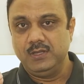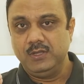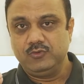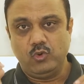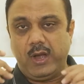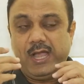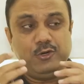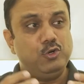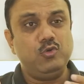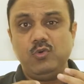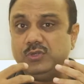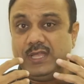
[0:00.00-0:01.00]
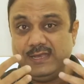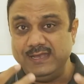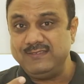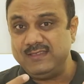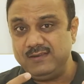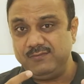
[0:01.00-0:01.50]
So I don't know the
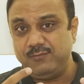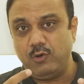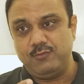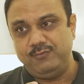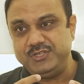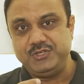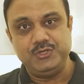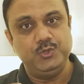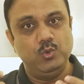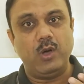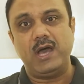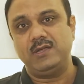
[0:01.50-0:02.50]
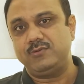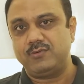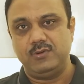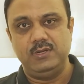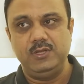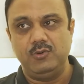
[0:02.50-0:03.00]
reason for which you are,
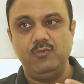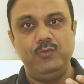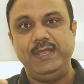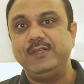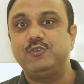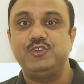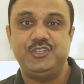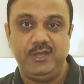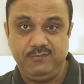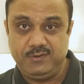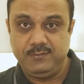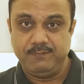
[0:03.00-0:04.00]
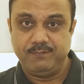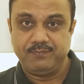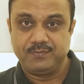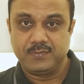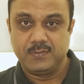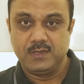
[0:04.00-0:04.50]
you know, willing to shift.
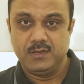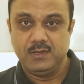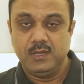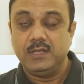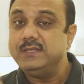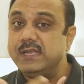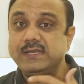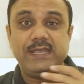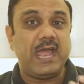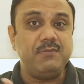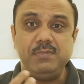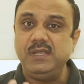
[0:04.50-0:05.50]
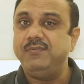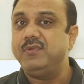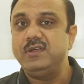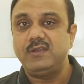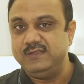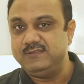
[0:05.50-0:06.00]
There can be
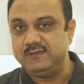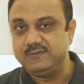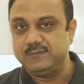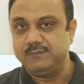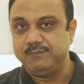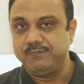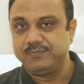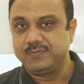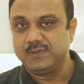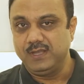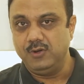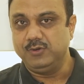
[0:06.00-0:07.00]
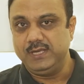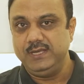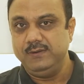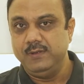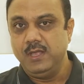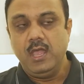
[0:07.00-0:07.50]
different reasons, okay?